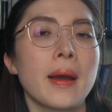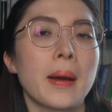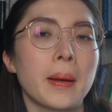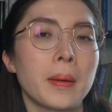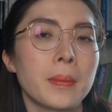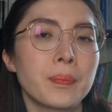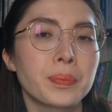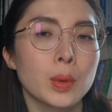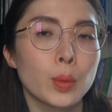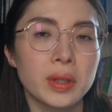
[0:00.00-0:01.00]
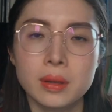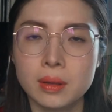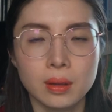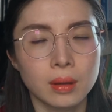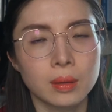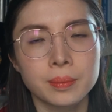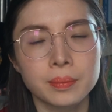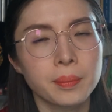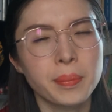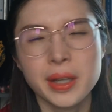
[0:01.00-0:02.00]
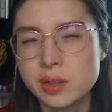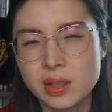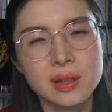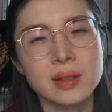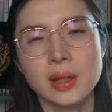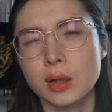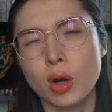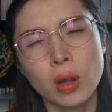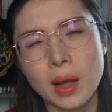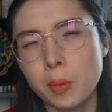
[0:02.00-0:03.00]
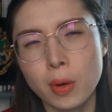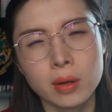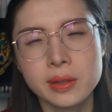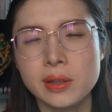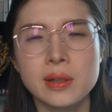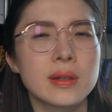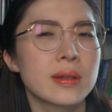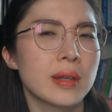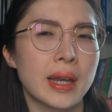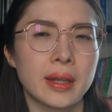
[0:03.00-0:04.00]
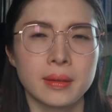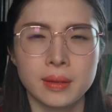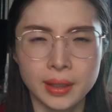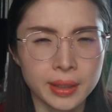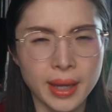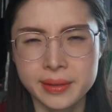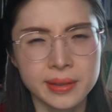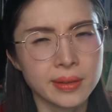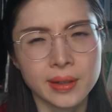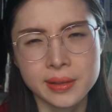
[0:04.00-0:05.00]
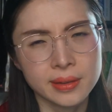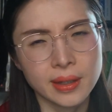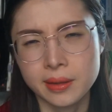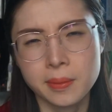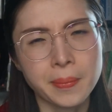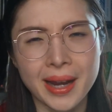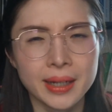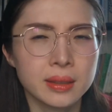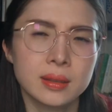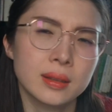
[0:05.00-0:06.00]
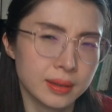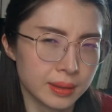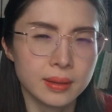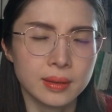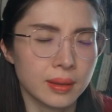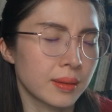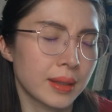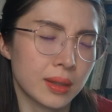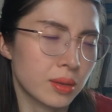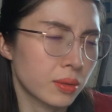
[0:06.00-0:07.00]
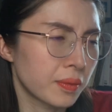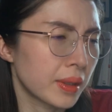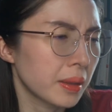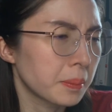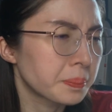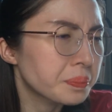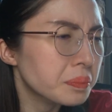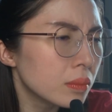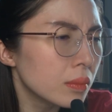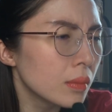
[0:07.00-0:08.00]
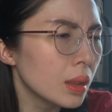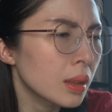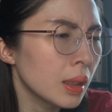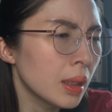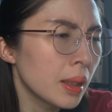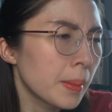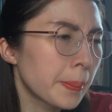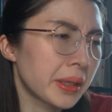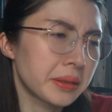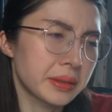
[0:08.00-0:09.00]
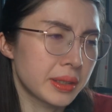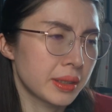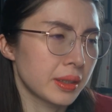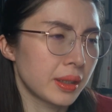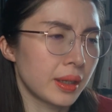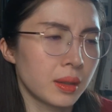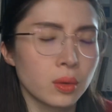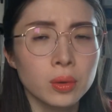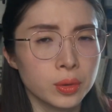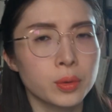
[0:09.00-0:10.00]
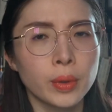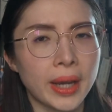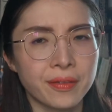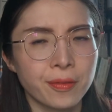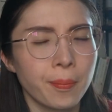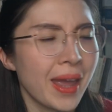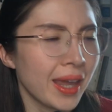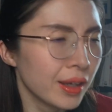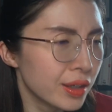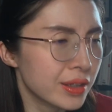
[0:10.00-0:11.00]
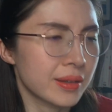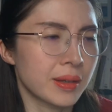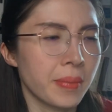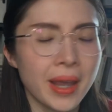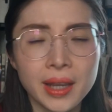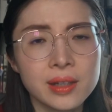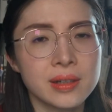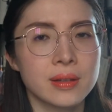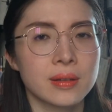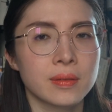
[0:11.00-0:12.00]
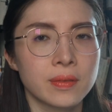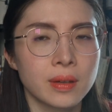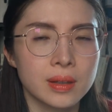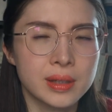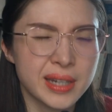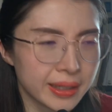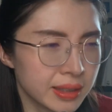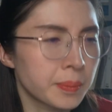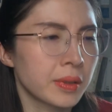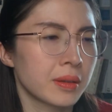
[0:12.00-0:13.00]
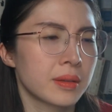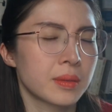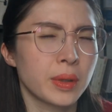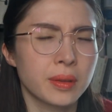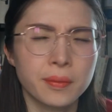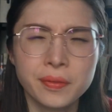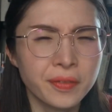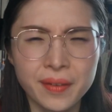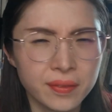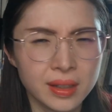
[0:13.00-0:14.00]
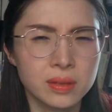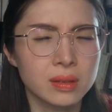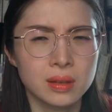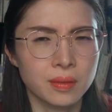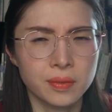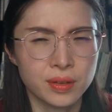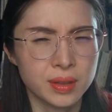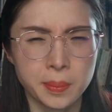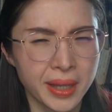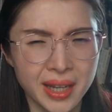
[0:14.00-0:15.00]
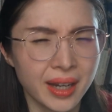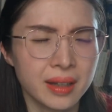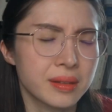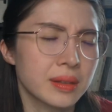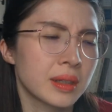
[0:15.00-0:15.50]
um, with um, pictures and call out boxes and like exercise at the back, that sort of thing. But in law school, we have pages and pages of textbooks with five levels of subheadings